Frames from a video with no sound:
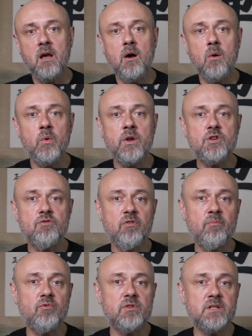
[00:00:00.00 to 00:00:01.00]
which
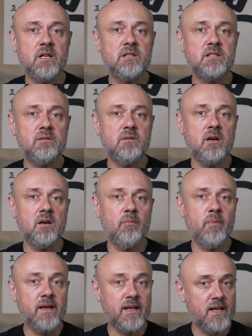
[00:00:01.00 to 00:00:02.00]
represents
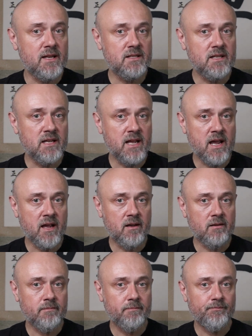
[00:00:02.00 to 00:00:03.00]
by kidney yang.
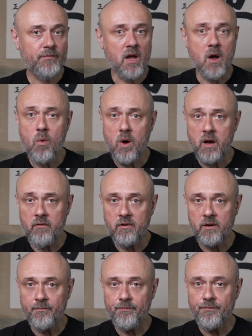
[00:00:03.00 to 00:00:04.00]

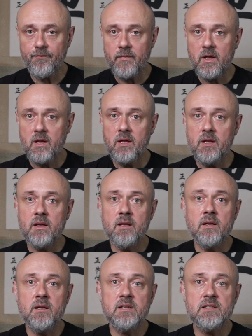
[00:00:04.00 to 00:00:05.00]
However,
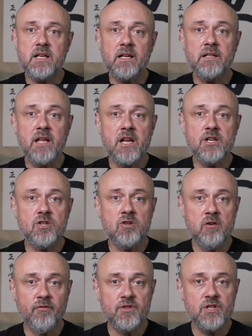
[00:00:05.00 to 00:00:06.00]
stagnation
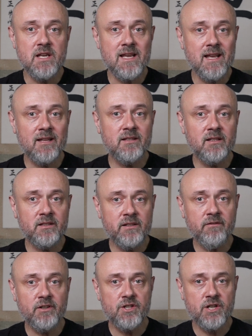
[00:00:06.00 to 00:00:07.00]
of qi in the
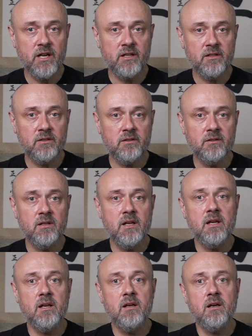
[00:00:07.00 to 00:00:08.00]
liver channel,
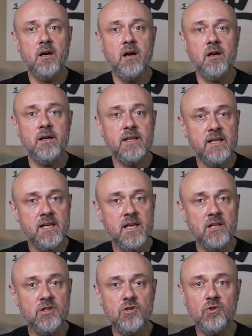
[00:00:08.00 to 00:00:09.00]

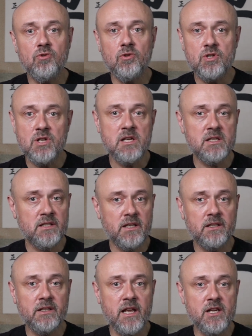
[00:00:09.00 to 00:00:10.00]
heat due to qi
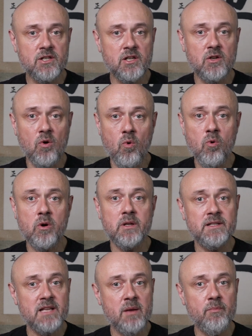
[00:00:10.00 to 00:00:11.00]
stagnation, or
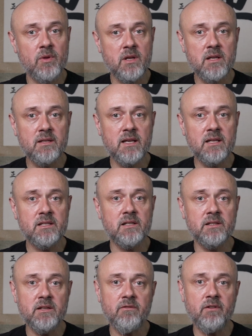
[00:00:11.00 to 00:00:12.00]
damp heat in the
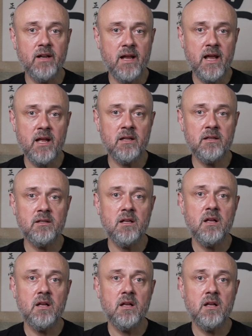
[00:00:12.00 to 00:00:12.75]
liver and